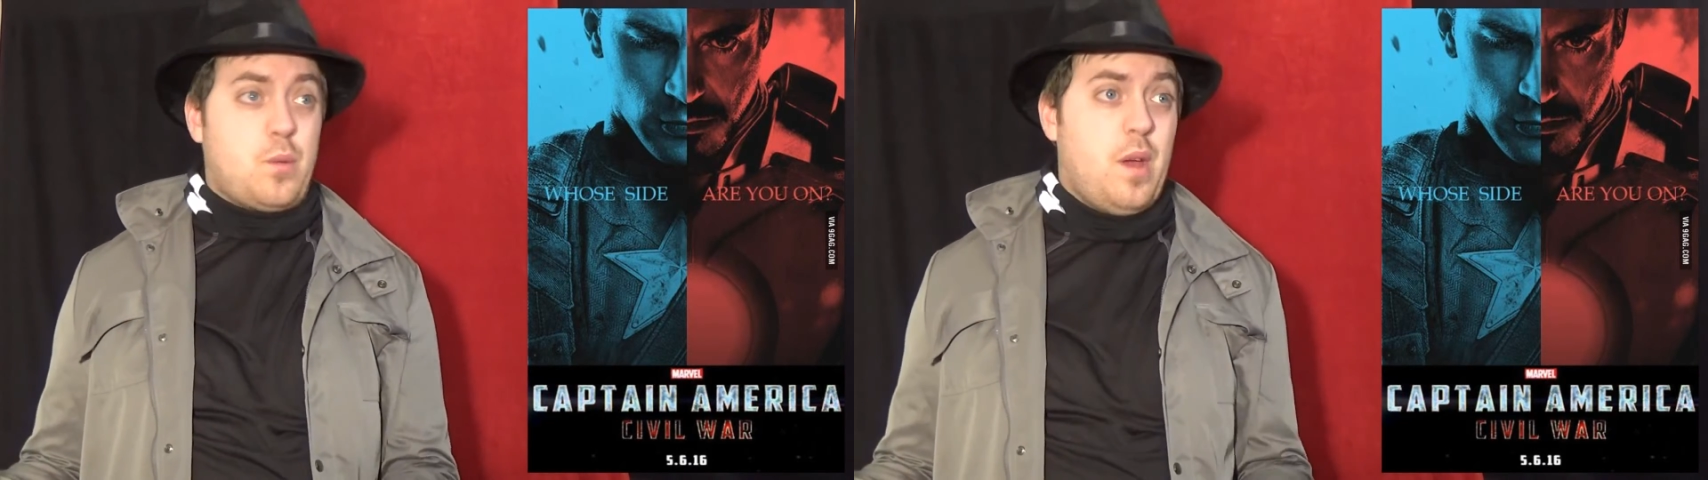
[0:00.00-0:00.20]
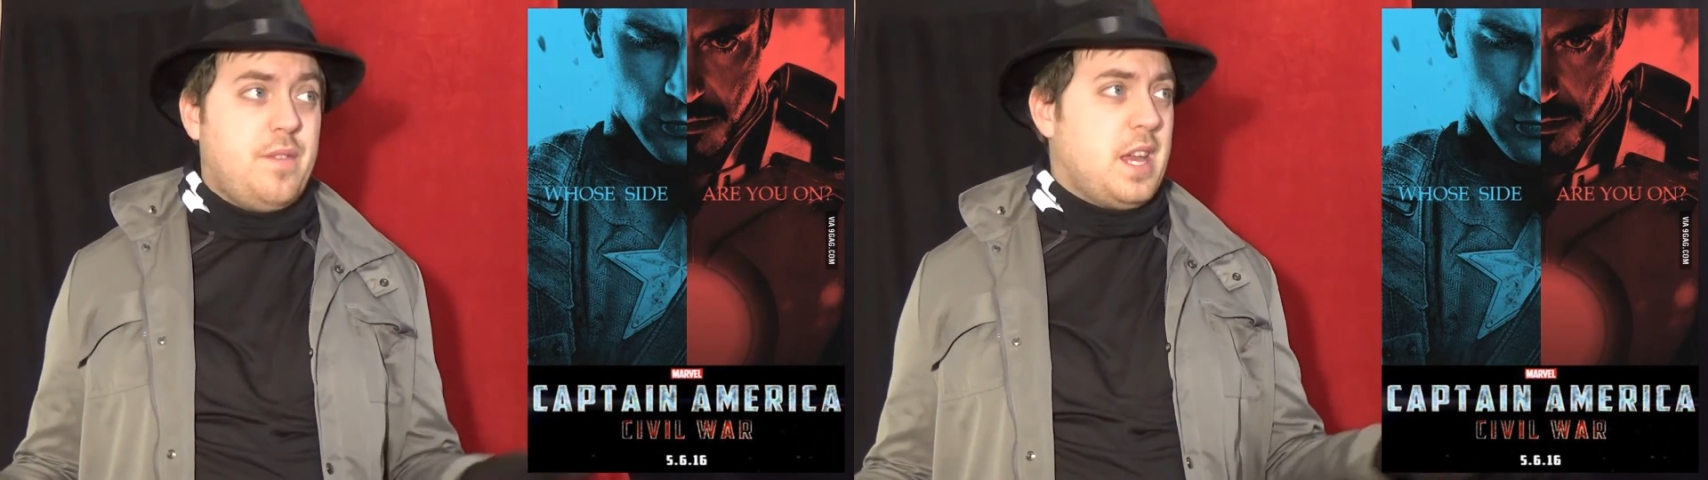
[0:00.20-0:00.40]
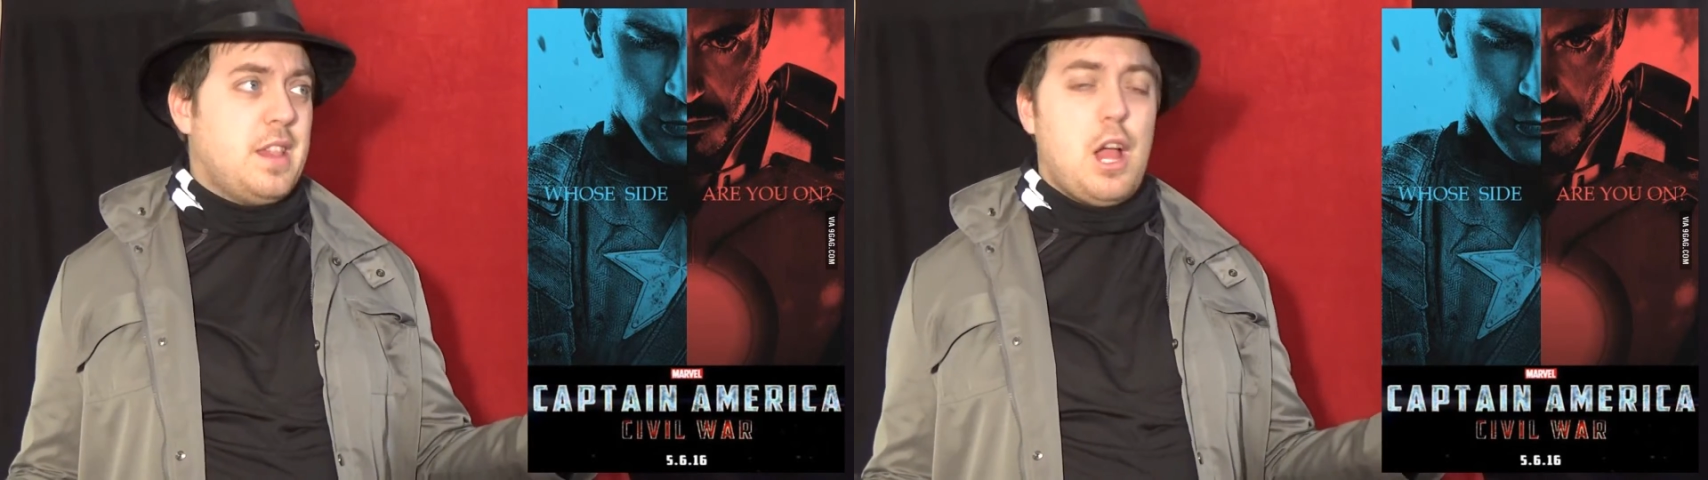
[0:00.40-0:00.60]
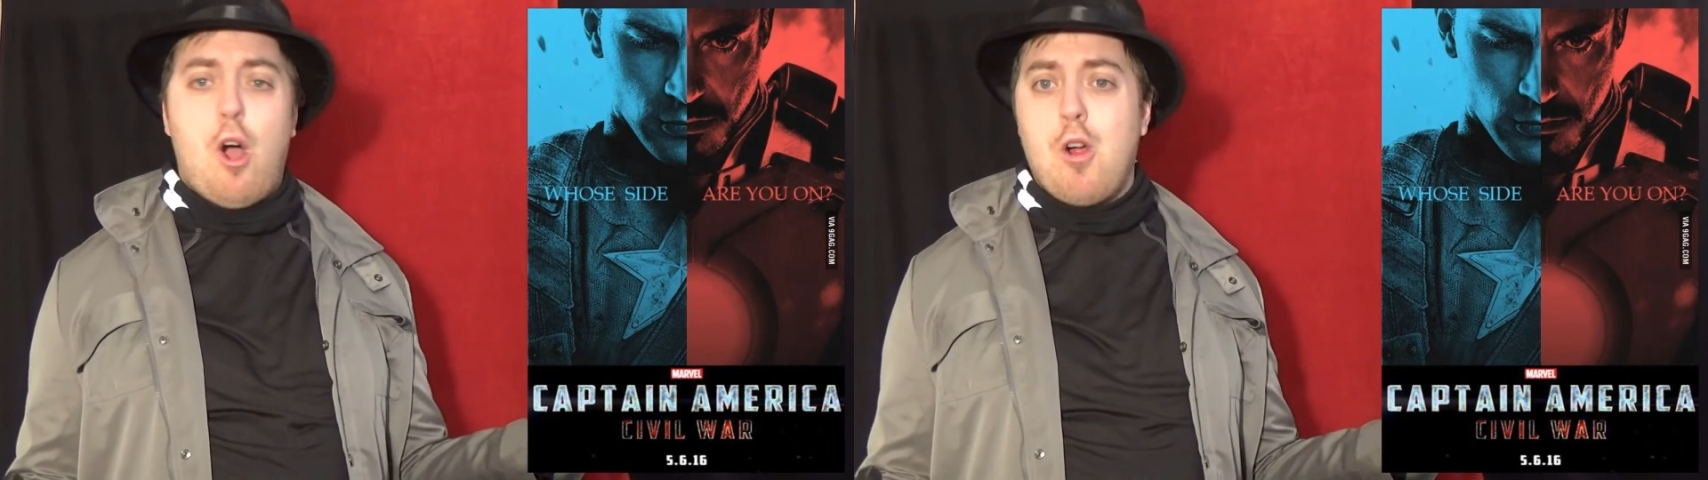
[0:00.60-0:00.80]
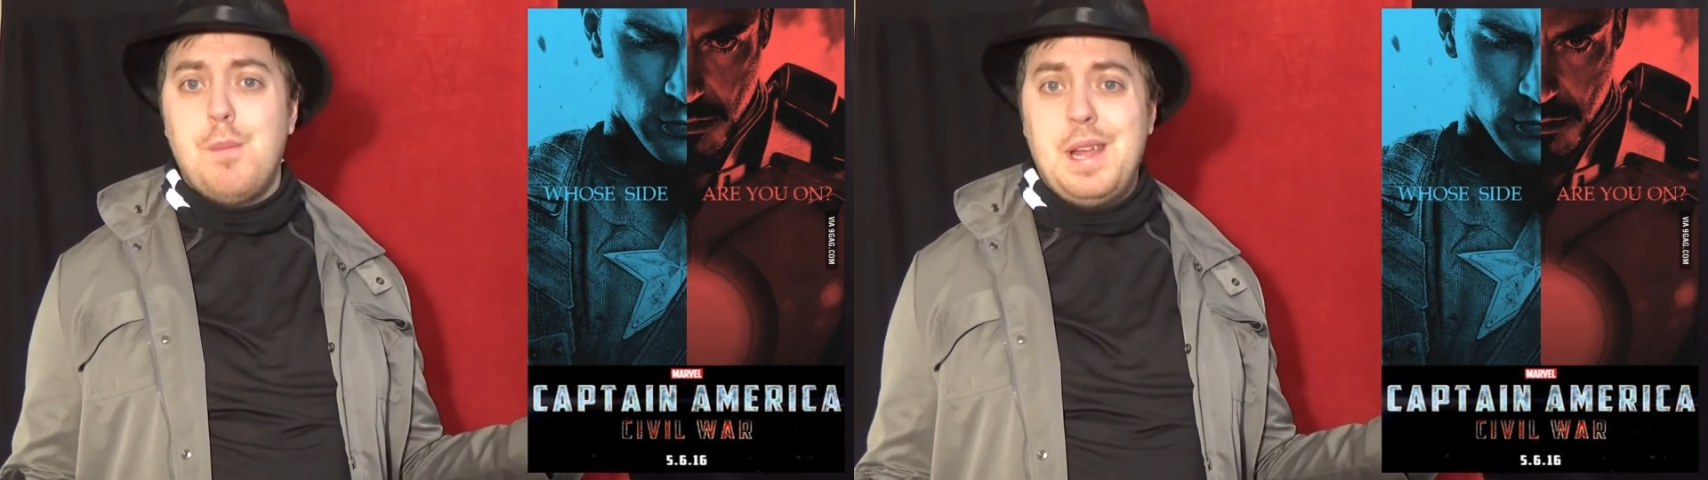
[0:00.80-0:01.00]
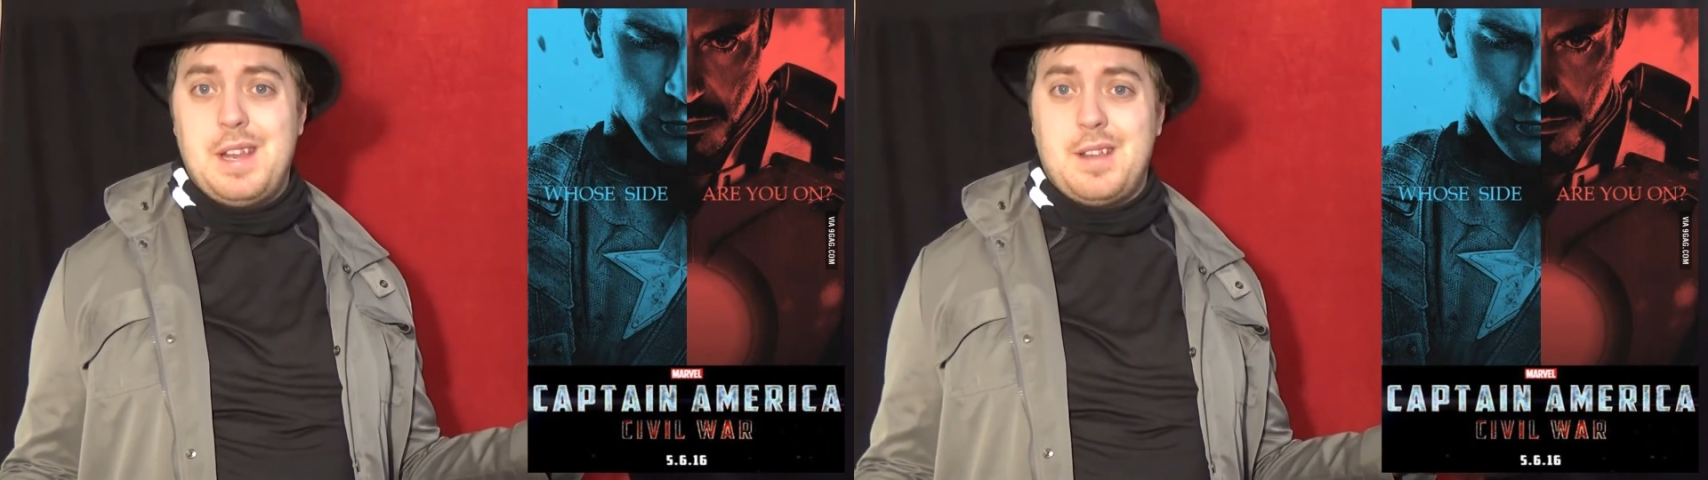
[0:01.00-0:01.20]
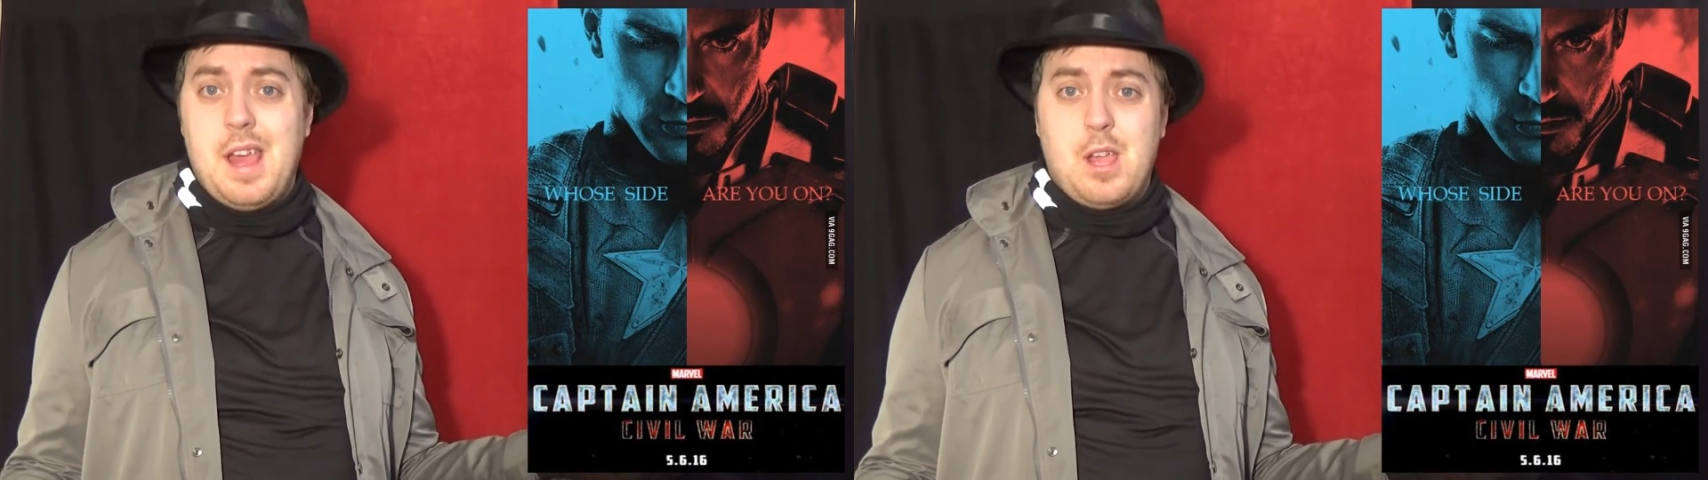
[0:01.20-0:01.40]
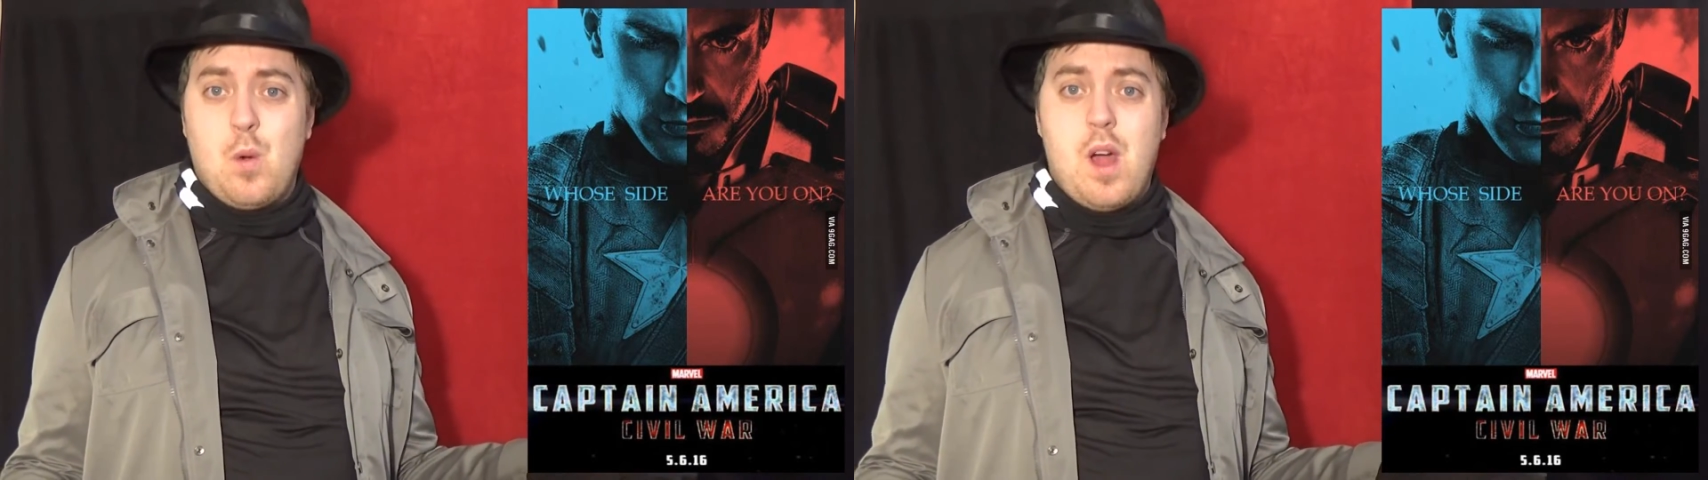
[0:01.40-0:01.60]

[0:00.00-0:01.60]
We'll have to get the army to take you